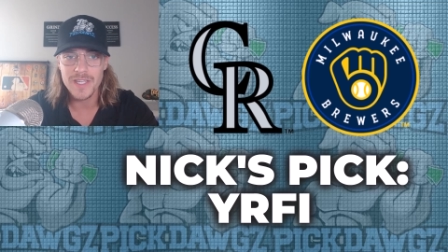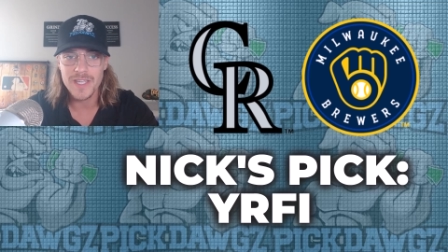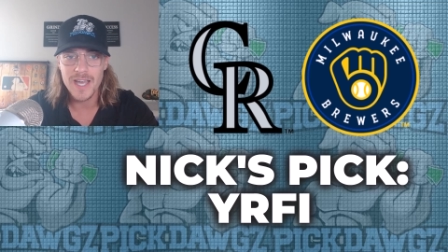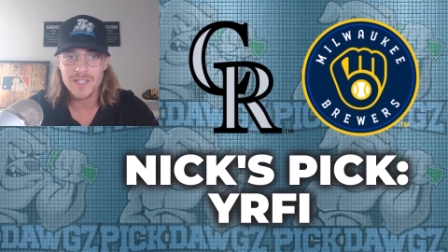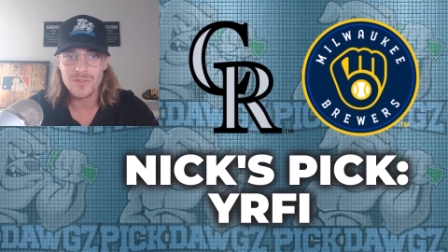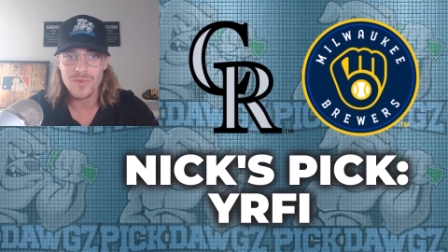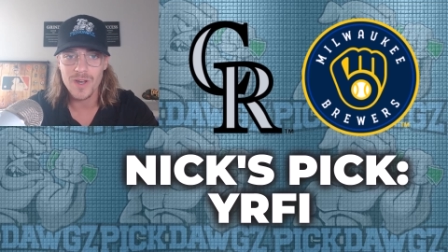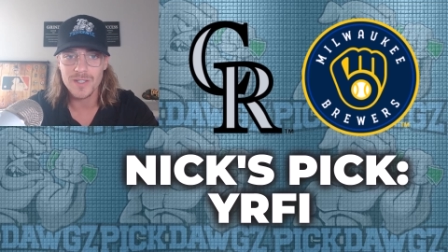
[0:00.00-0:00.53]

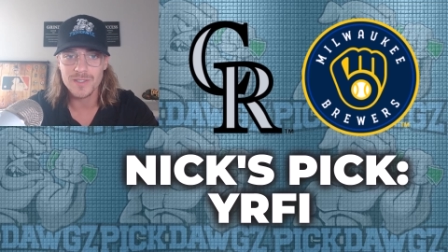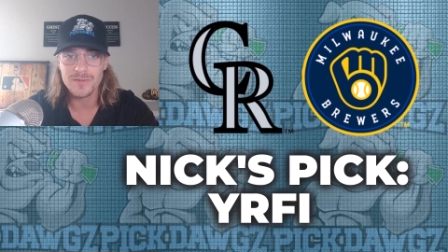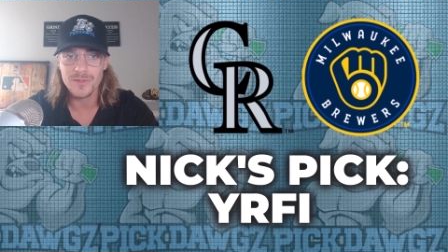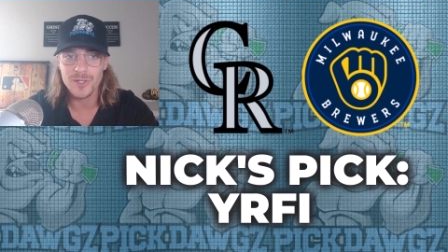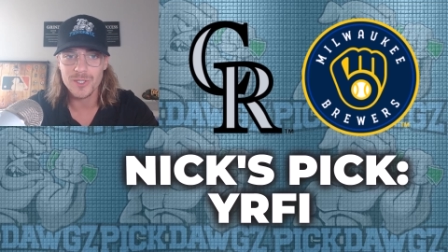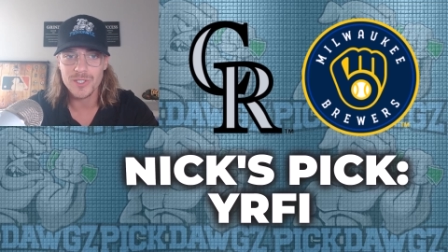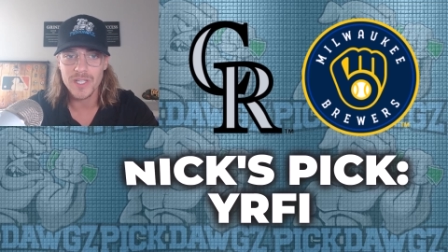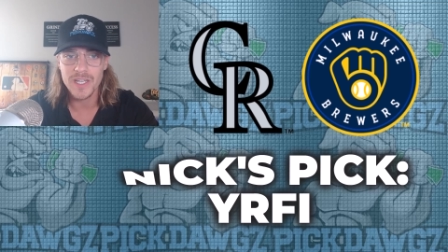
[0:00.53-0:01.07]
Yes runs,
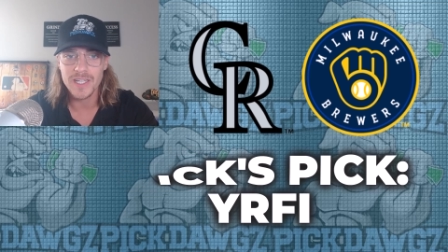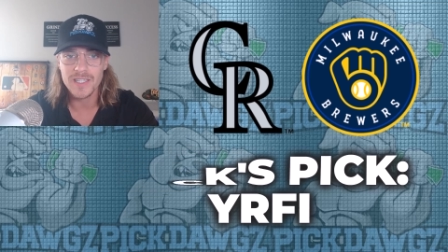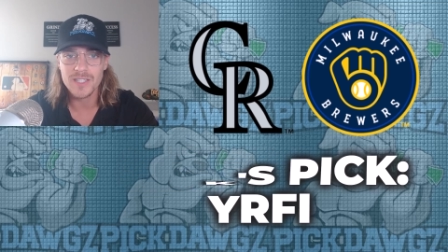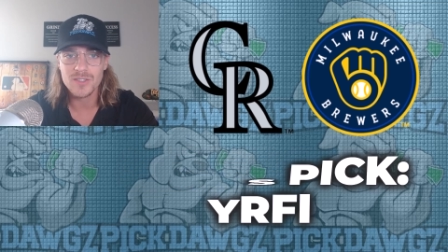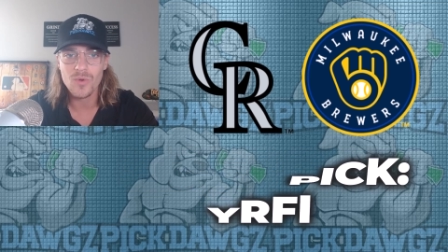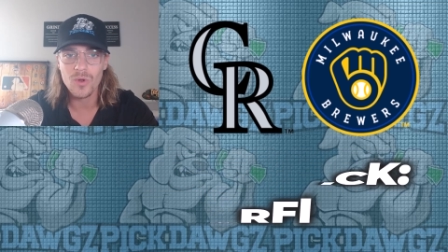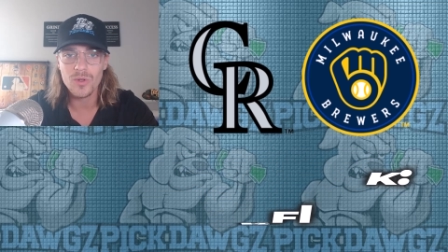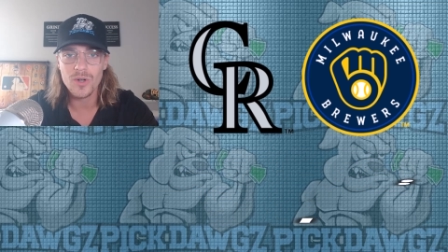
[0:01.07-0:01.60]
first inning.
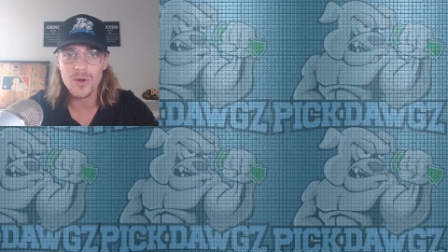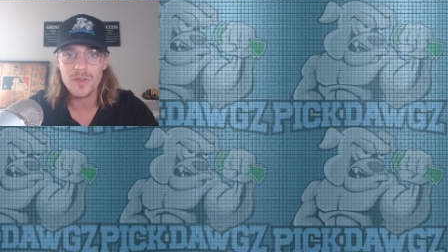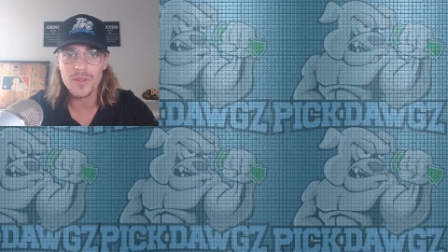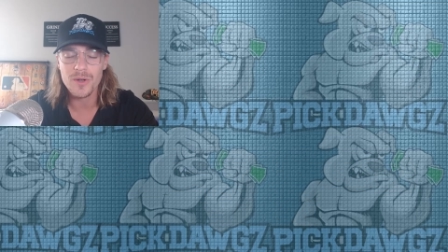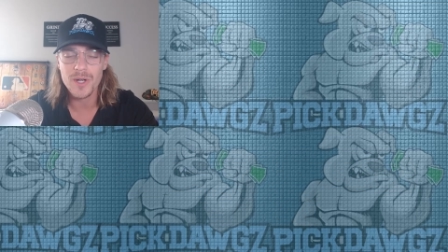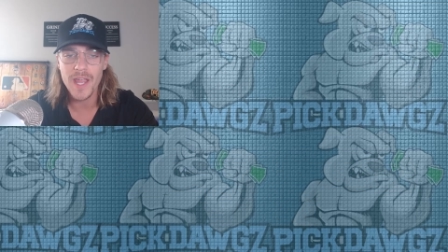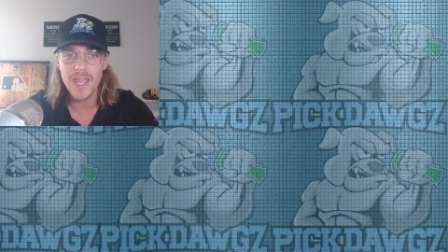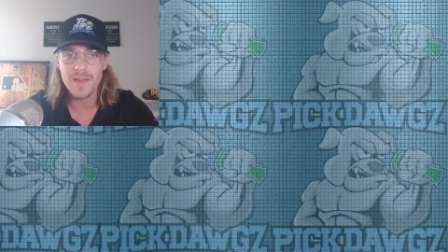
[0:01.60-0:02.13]
Let's roll into our
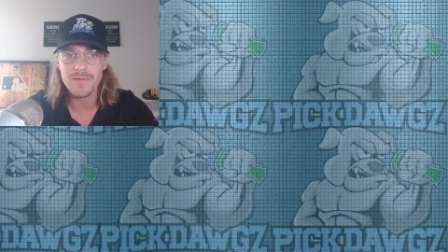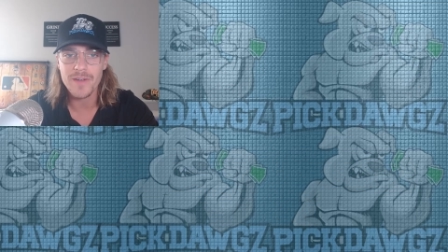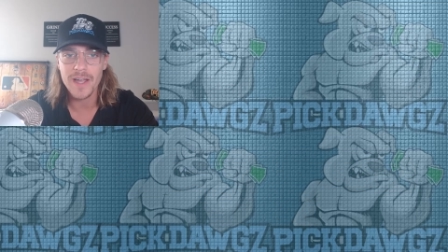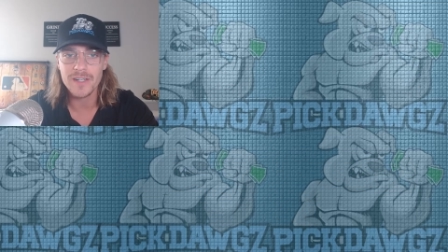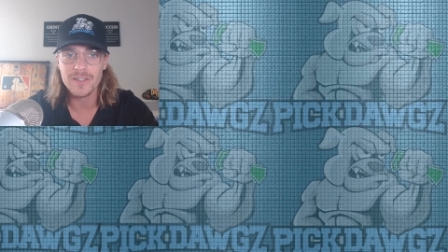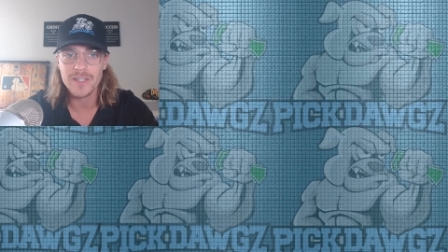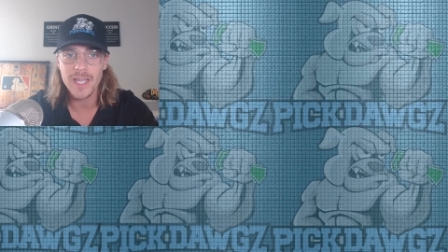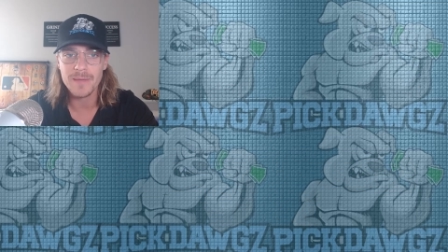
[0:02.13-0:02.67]
third and
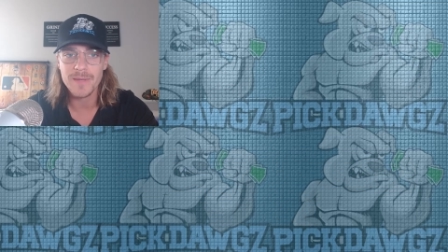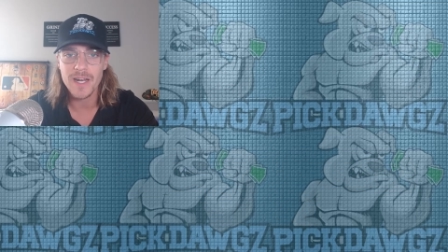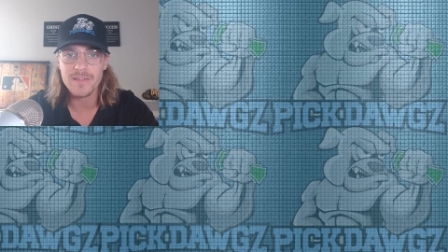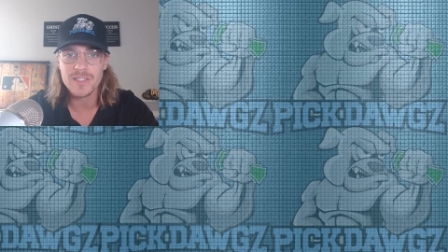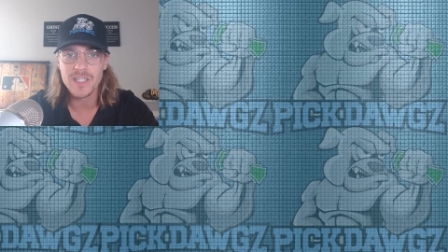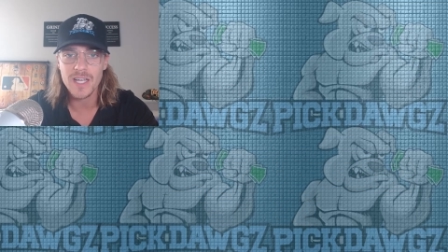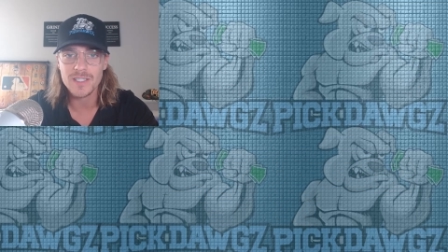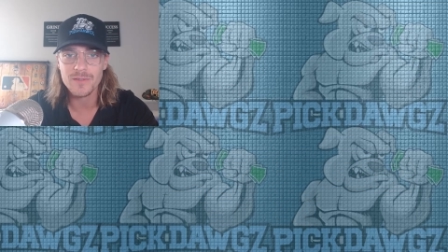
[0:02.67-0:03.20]
final game that
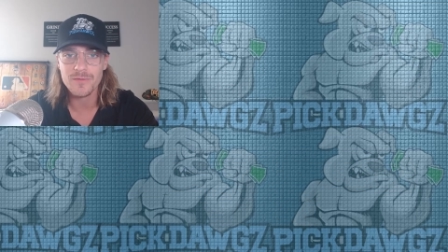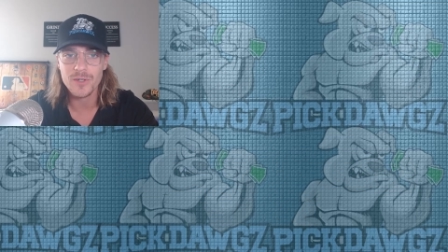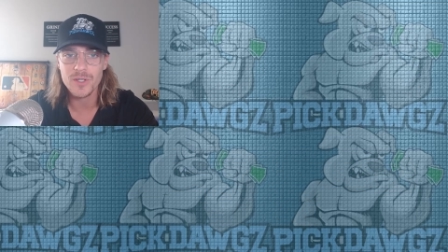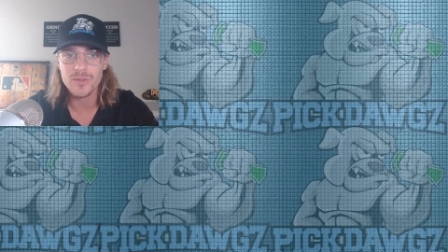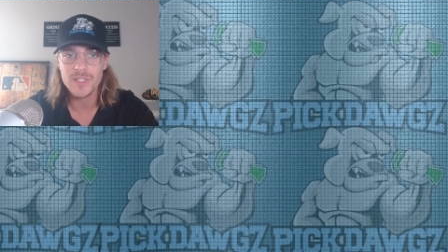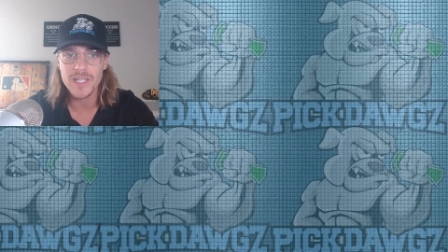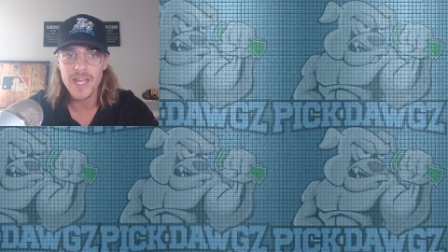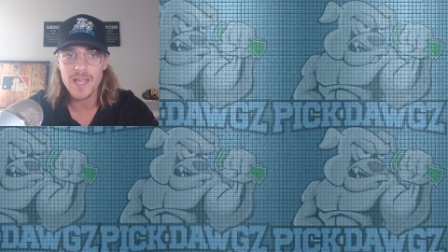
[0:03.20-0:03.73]
I've selected for
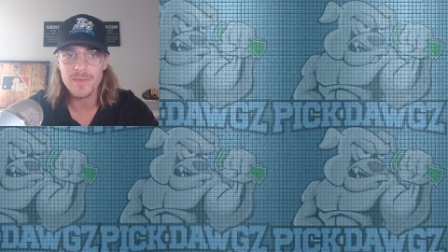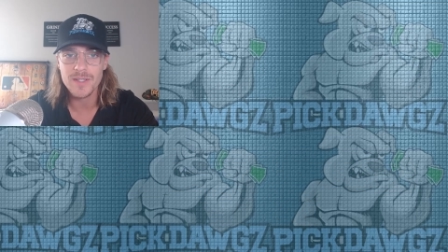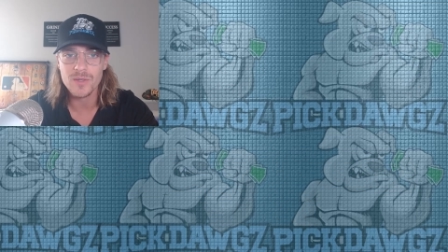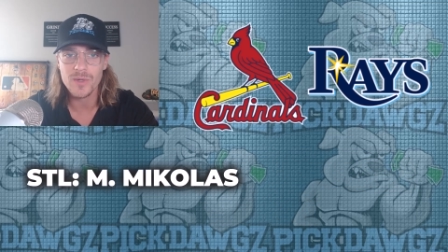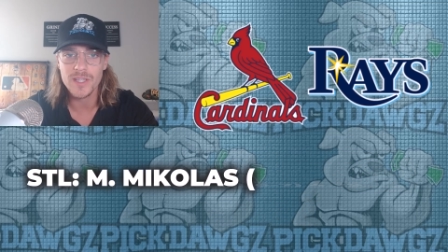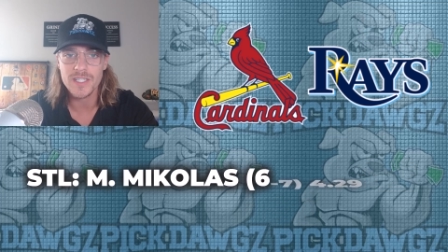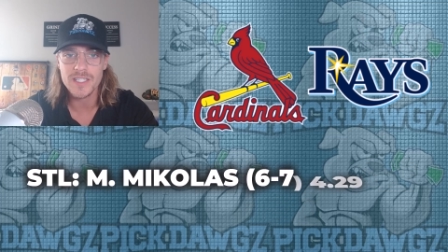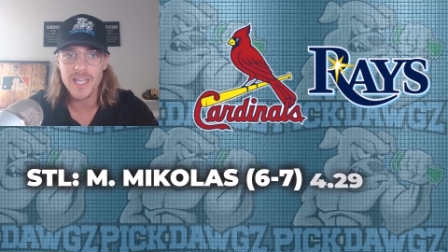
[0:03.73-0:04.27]
you today
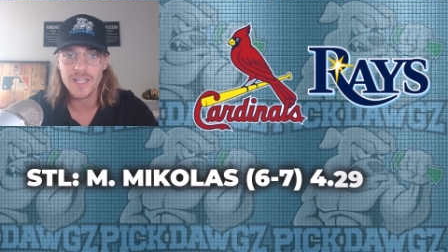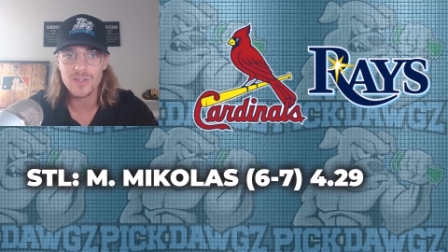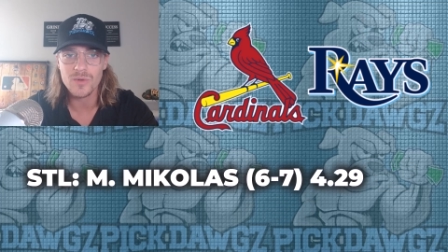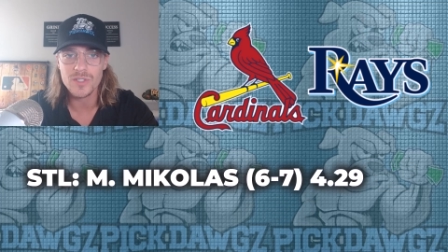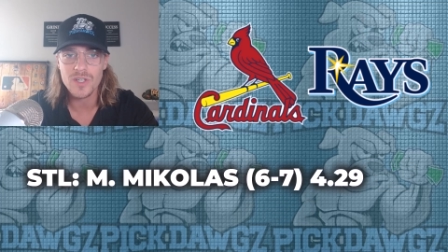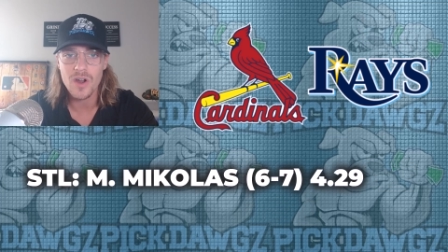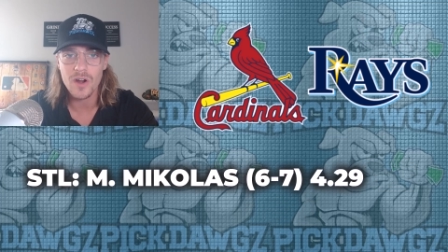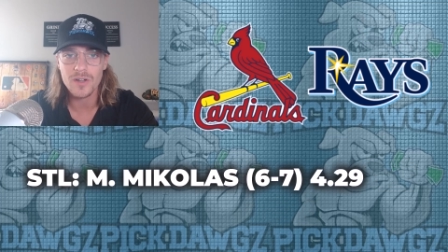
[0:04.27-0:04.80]
between the Saint
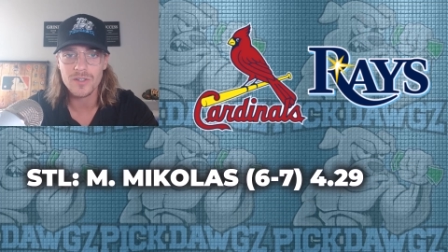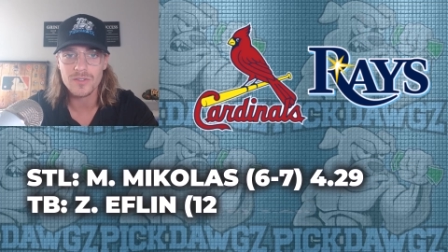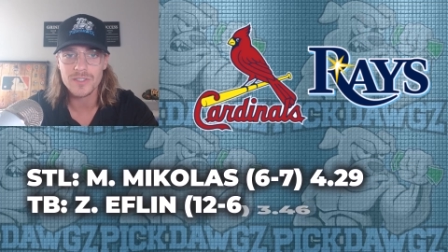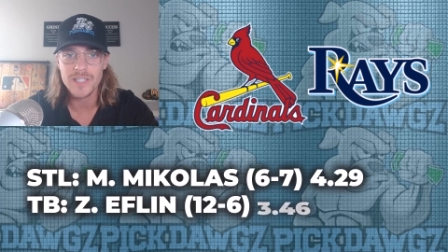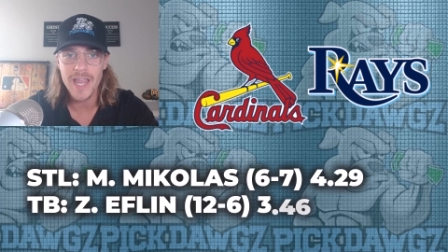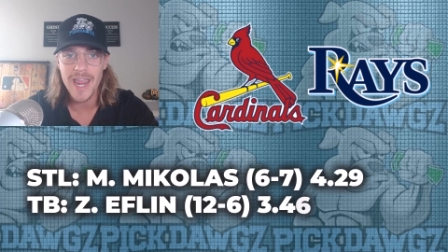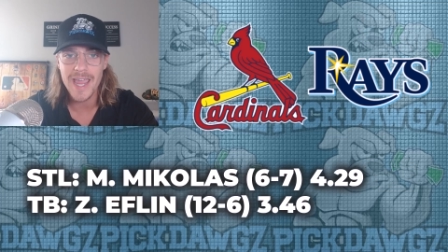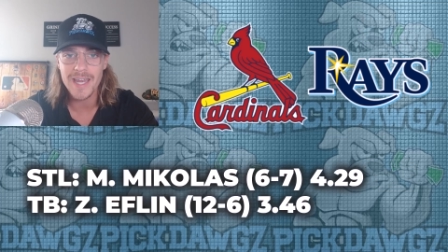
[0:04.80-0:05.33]
Louis
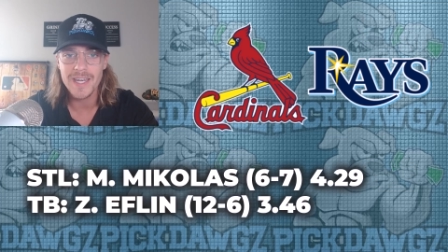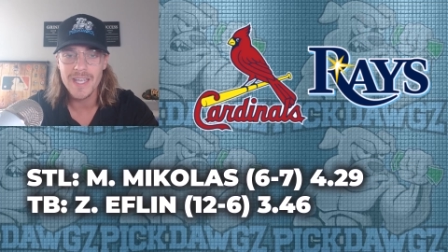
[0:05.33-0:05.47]
Cardinals and